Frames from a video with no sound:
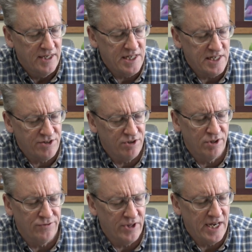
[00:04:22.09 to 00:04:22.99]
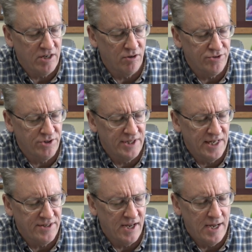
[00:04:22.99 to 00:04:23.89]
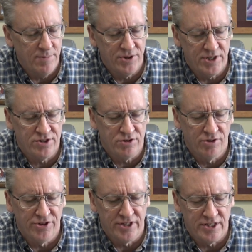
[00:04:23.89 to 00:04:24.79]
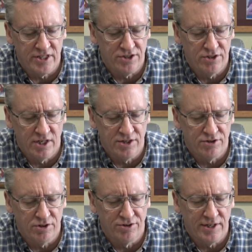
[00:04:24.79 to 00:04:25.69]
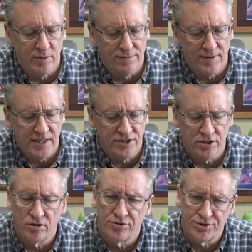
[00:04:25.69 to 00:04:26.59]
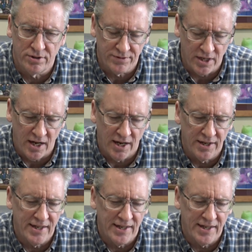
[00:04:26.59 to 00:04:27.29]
is a truth for that culture in that time, but this truth is a truth that reflects the culture of God.